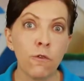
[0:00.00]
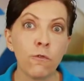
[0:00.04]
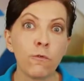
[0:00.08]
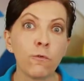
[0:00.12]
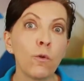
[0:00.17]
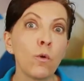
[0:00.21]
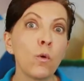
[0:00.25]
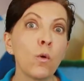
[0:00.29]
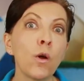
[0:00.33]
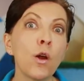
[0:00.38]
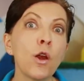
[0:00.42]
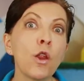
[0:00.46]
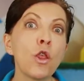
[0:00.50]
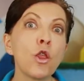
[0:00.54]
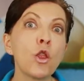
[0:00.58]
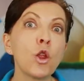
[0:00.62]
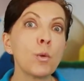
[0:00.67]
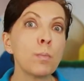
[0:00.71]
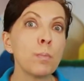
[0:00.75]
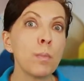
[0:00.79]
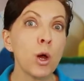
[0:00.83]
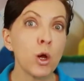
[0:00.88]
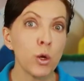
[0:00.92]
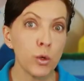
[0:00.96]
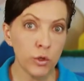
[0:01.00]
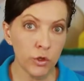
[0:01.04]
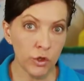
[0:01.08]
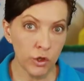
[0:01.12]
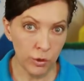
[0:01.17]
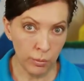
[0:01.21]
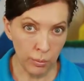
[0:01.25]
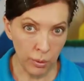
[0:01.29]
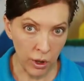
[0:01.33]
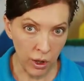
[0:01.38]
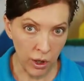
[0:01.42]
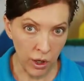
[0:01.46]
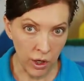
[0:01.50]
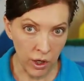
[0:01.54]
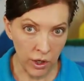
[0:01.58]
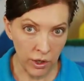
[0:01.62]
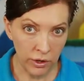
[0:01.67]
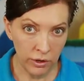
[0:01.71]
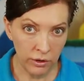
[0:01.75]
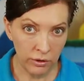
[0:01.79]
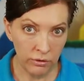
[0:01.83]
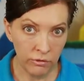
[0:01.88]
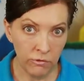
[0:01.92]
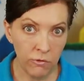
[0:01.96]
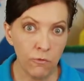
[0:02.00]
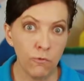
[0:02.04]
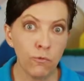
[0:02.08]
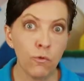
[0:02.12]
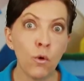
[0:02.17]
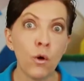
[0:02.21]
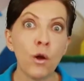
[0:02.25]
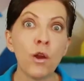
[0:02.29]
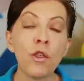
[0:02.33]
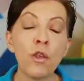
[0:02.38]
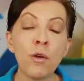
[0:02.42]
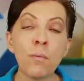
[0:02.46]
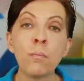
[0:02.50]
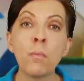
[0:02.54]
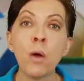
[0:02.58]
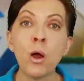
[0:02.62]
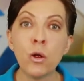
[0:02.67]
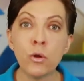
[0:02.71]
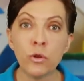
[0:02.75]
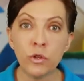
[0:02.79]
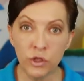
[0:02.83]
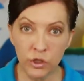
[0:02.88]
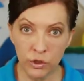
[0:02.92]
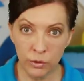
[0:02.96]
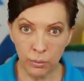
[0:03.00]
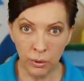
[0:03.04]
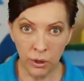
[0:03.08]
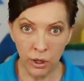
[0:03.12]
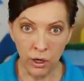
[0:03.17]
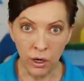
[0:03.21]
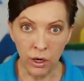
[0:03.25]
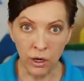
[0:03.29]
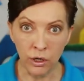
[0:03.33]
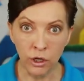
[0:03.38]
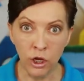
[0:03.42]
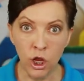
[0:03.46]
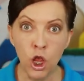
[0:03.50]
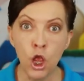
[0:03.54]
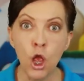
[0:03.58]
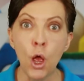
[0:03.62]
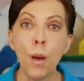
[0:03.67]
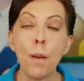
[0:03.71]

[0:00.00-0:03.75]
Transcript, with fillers: for the most part, for the most part,